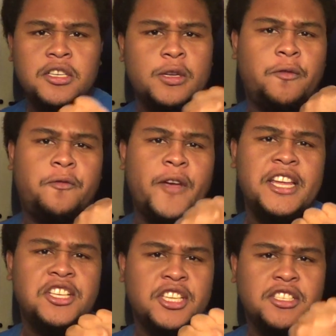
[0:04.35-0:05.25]
to
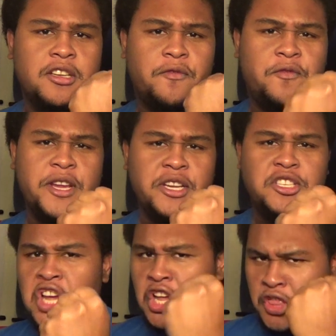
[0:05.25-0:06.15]
face and
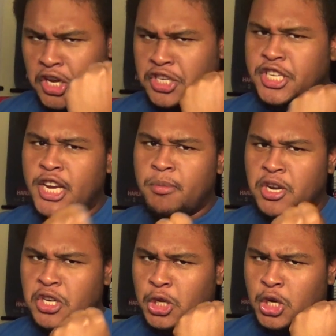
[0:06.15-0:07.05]
defeat the
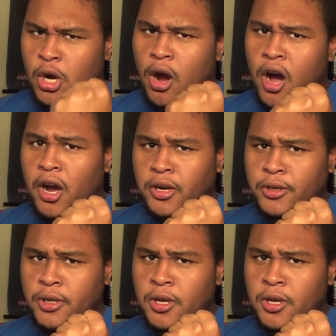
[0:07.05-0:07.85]
demon god.